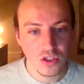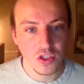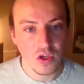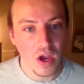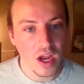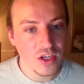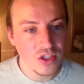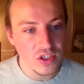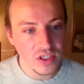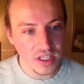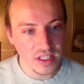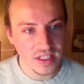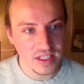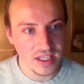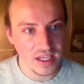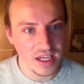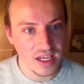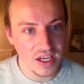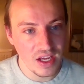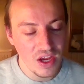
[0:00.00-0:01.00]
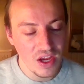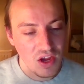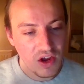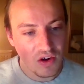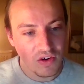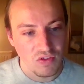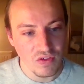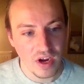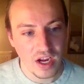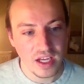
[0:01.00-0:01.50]
So as you can see
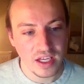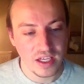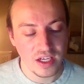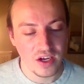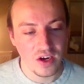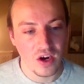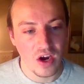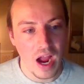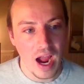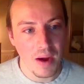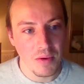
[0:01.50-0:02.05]
right here,